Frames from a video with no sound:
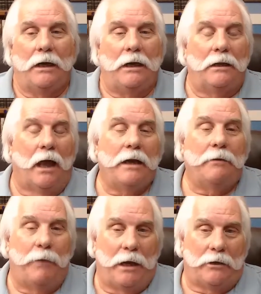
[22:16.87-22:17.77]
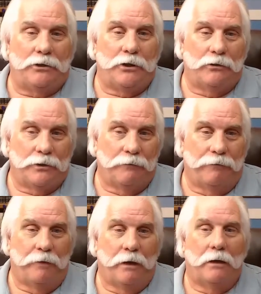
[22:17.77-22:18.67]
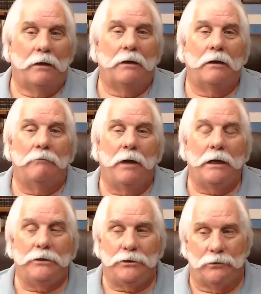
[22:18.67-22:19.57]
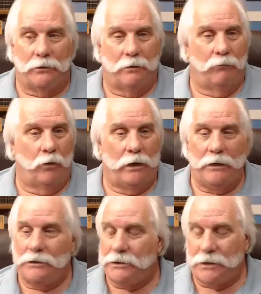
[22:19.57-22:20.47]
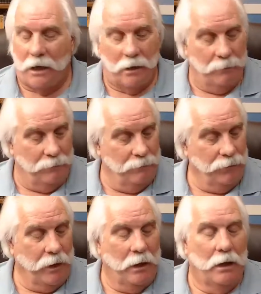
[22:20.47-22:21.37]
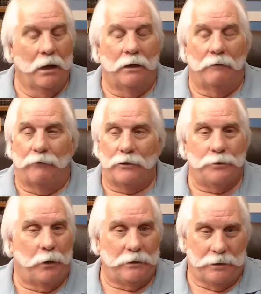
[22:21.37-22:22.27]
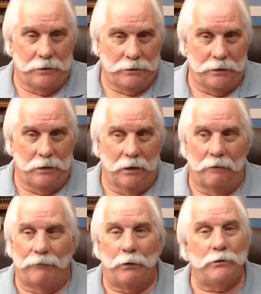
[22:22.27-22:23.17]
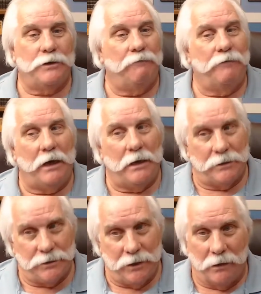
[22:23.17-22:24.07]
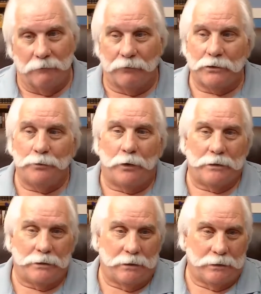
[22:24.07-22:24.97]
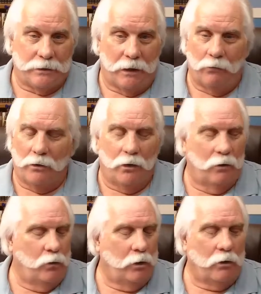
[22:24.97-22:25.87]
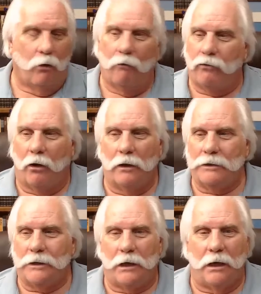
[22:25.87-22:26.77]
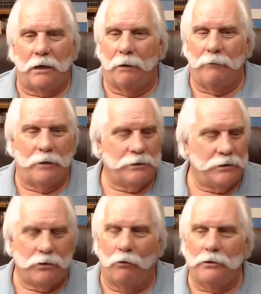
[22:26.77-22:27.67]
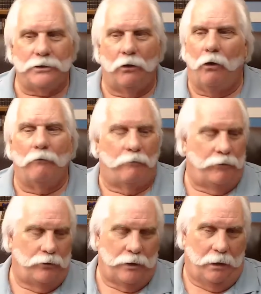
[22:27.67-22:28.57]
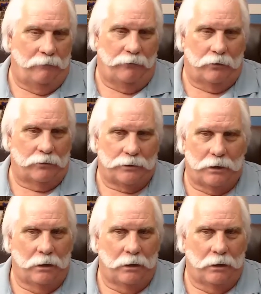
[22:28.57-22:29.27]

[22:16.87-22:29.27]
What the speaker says: in like manner, Joseph made sure when he set up the first presidency that if there was a vacancy in the first presidency, and we'll go over all this again. This is still overview time, folks.